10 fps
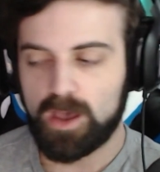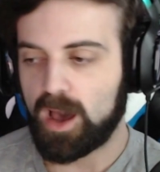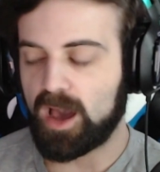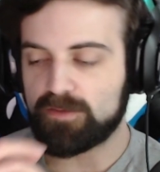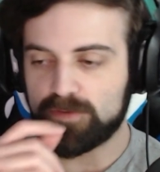
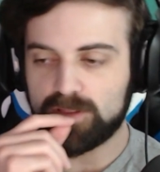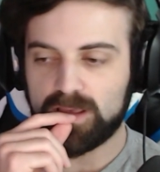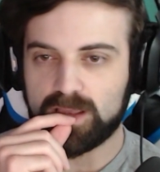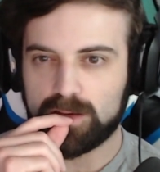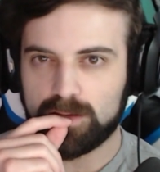I feel
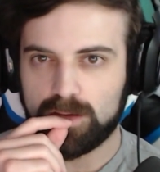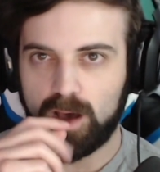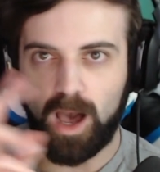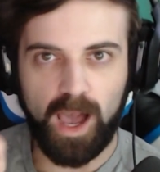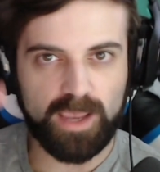like
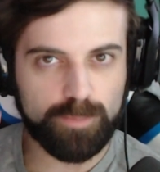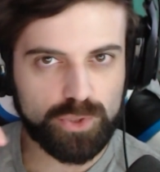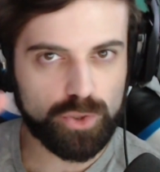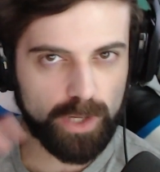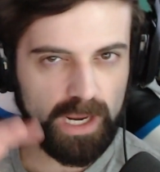hype
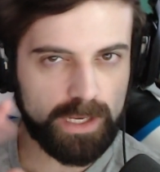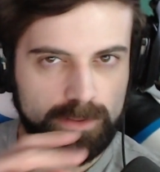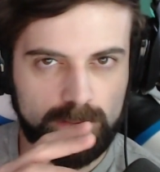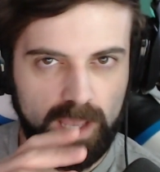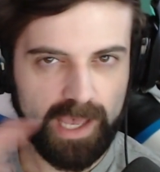
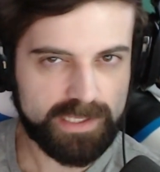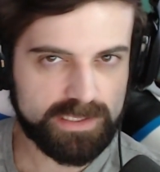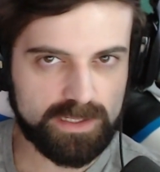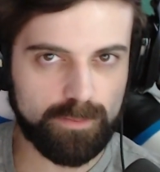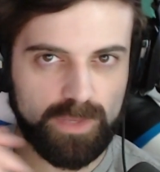
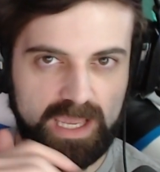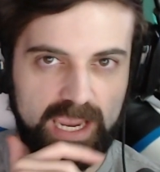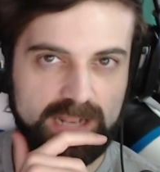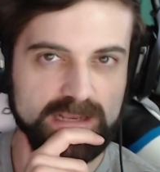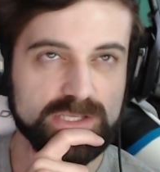train-esque
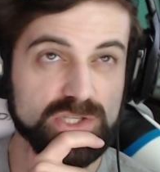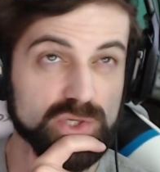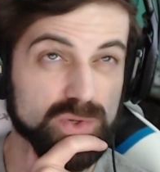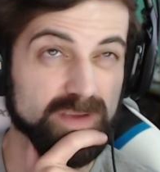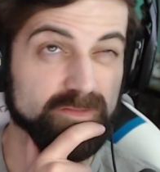mechanics
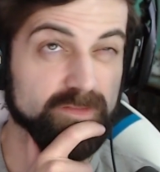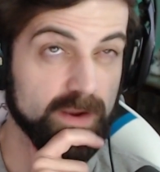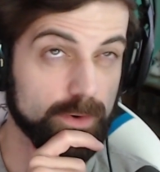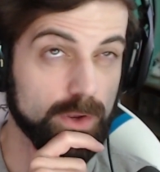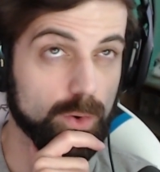do get
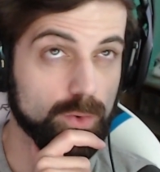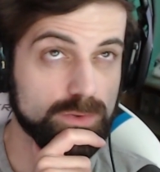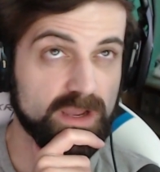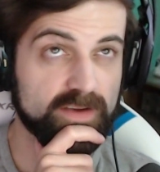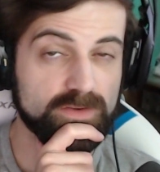very
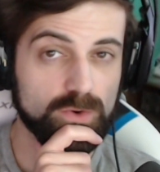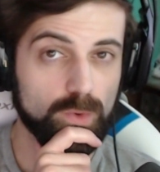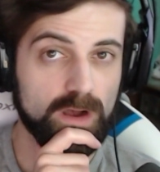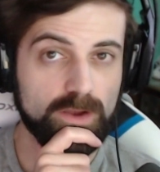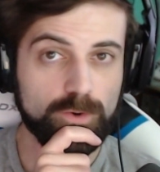old after a
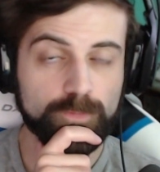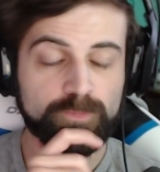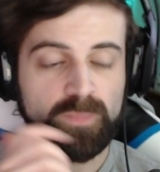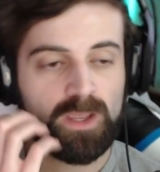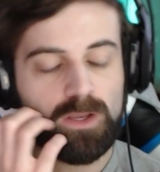while.
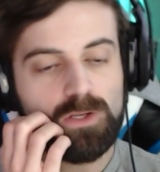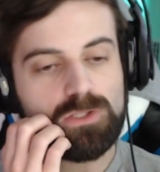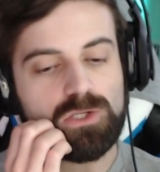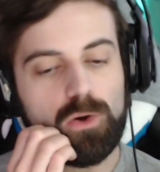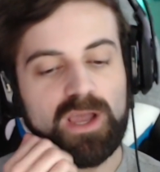
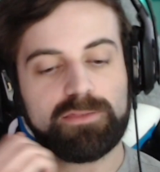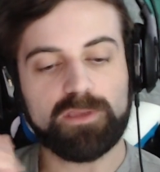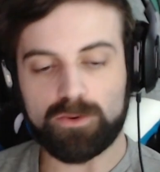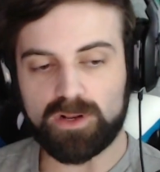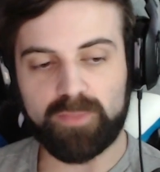So I
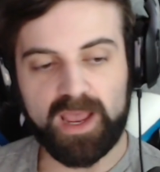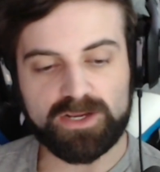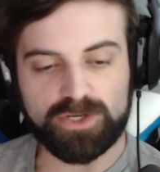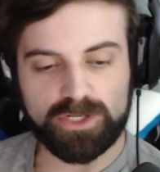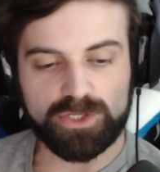think what I'm
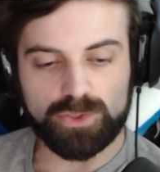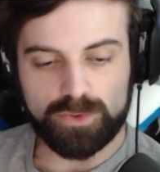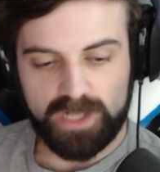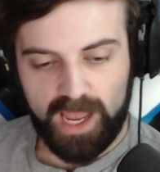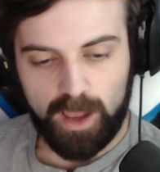actually going to do
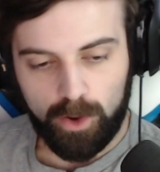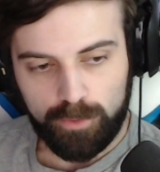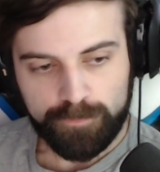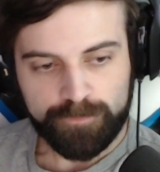now